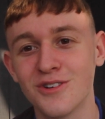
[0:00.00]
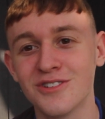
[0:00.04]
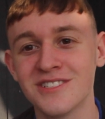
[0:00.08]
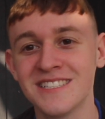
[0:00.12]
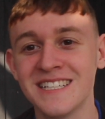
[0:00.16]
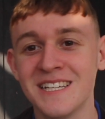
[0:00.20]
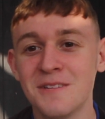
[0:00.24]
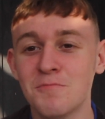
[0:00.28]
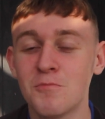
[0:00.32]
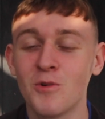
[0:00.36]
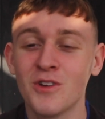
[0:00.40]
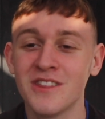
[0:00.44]
guys, I
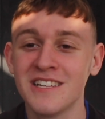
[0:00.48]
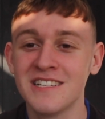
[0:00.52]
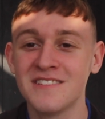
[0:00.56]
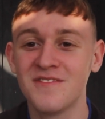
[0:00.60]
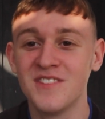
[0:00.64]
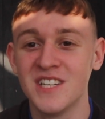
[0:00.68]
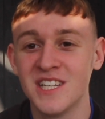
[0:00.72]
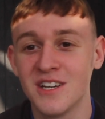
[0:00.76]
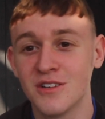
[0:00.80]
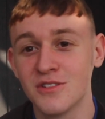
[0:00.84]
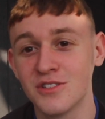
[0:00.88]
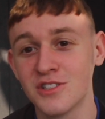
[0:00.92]
didn't want this
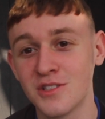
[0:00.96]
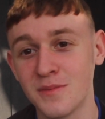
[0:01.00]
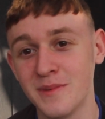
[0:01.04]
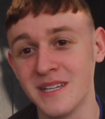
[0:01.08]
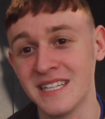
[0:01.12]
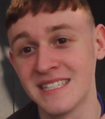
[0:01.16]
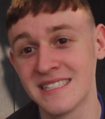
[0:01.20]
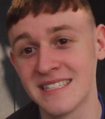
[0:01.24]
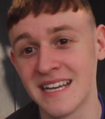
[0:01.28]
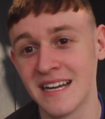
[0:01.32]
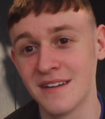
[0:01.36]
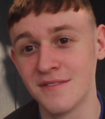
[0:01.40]
video just to be
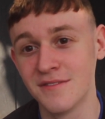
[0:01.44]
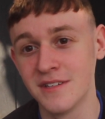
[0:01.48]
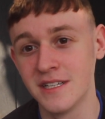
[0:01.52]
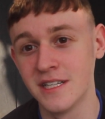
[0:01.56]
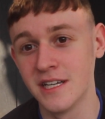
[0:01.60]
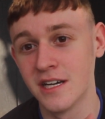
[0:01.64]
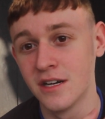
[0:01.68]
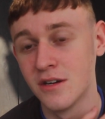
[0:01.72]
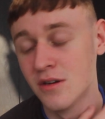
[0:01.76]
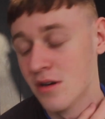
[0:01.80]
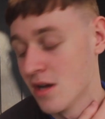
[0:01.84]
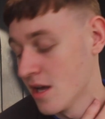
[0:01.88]
a sad
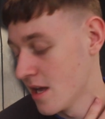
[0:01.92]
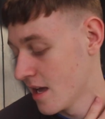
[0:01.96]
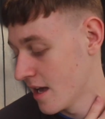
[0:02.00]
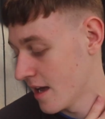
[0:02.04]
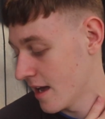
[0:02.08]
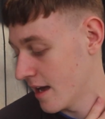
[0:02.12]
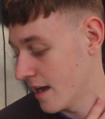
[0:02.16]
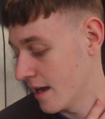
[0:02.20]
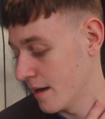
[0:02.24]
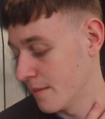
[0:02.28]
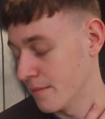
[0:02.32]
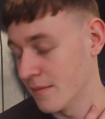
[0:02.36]
video.
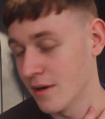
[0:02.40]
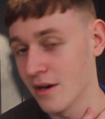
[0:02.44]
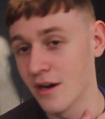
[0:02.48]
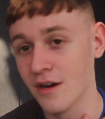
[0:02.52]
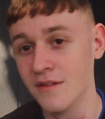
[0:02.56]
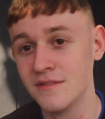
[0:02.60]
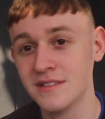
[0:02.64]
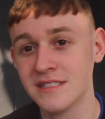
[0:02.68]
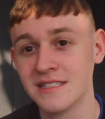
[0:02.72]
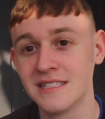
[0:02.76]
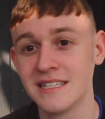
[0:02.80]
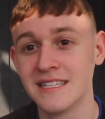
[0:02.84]

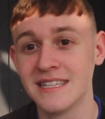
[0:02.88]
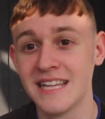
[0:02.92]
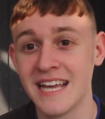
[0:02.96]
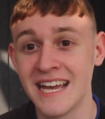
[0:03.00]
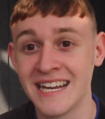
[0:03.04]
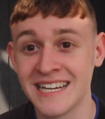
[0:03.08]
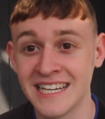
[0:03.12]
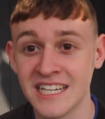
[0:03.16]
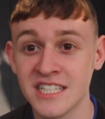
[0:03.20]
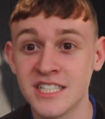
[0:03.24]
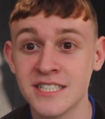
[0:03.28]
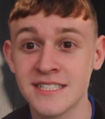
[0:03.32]
Obviously, the
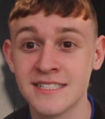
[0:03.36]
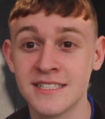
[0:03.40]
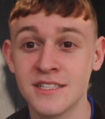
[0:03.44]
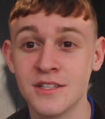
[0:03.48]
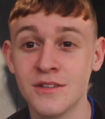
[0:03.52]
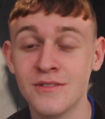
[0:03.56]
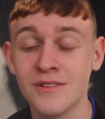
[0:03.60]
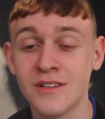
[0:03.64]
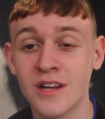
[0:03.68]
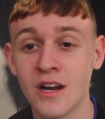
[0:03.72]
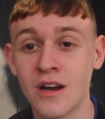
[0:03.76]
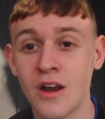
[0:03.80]
NHS is
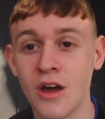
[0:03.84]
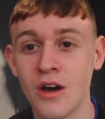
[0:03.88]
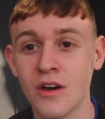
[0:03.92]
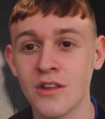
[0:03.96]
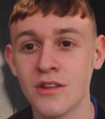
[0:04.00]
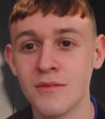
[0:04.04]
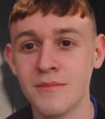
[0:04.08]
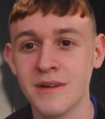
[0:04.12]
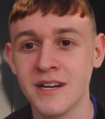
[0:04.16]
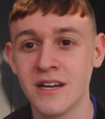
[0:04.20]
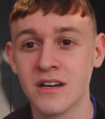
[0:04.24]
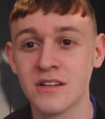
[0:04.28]
doing a lot at
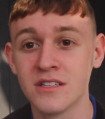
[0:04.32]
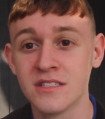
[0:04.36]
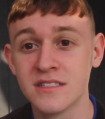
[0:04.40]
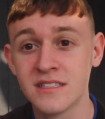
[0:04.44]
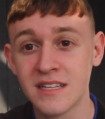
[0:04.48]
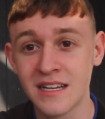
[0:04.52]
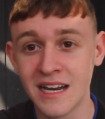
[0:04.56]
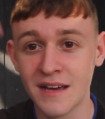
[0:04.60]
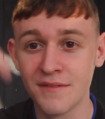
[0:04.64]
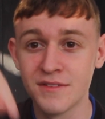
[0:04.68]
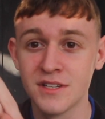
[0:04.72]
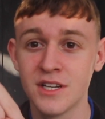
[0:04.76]
the minute. I
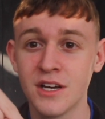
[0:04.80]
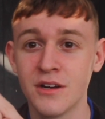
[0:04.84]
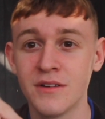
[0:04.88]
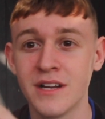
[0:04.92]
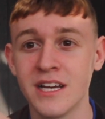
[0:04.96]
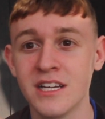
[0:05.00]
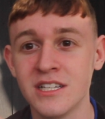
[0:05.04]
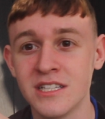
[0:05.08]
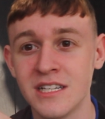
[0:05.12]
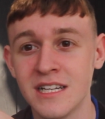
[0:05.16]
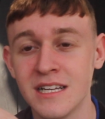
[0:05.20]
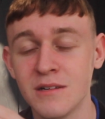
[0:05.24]
still have a
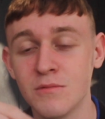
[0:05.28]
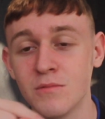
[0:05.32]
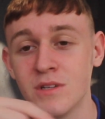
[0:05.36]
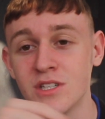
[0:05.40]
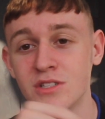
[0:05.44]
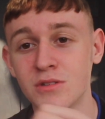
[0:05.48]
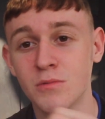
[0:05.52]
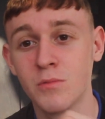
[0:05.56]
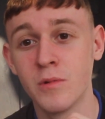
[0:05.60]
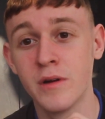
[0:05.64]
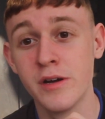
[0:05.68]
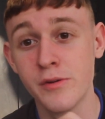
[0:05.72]
donation link,
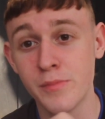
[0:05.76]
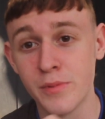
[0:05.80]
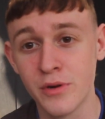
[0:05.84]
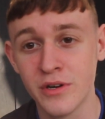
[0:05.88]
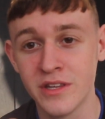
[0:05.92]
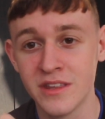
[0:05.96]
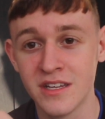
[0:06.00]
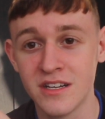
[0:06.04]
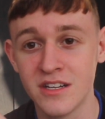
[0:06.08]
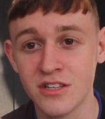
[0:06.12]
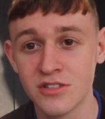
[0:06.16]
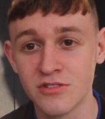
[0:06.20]
which I will put
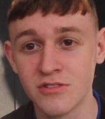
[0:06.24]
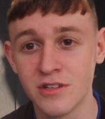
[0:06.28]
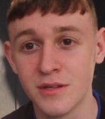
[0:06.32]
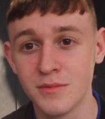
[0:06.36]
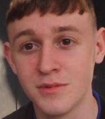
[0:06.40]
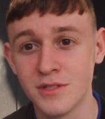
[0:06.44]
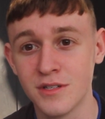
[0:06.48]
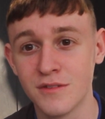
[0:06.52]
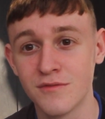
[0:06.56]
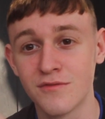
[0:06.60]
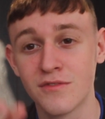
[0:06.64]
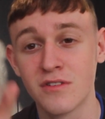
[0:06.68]
in the
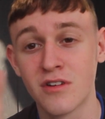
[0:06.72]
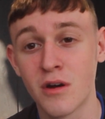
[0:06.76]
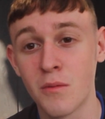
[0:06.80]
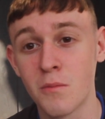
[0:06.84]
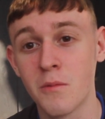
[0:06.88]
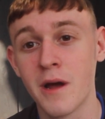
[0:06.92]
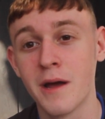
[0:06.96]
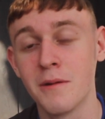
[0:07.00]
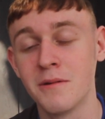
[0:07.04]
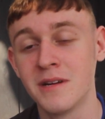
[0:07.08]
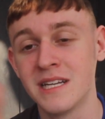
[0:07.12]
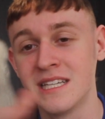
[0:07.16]
description, from
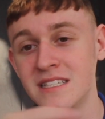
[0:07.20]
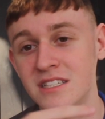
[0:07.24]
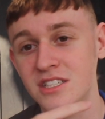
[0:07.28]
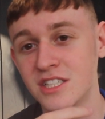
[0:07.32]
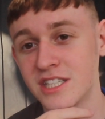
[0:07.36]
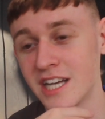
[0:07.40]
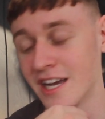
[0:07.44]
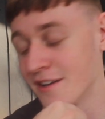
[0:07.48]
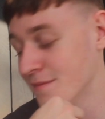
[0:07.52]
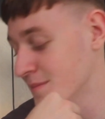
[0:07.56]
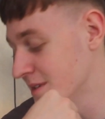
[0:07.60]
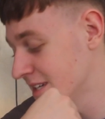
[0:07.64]
where we
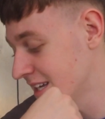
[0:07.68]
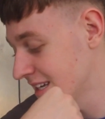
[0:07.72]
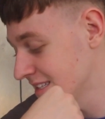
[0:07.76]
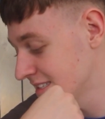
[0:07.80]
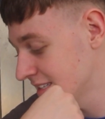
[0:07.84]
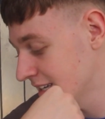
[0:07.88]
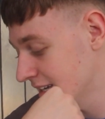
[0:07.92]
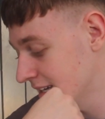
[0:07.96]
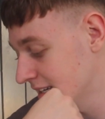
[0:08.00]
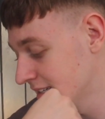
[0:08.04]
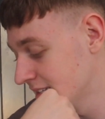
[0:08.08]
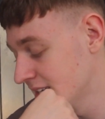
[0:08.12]
shaved my
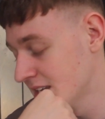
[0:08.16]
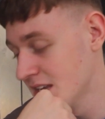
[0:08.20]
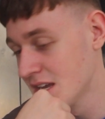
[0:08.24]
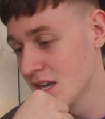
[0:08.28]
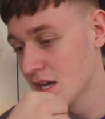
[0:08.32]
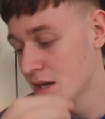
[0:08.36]
dad's head.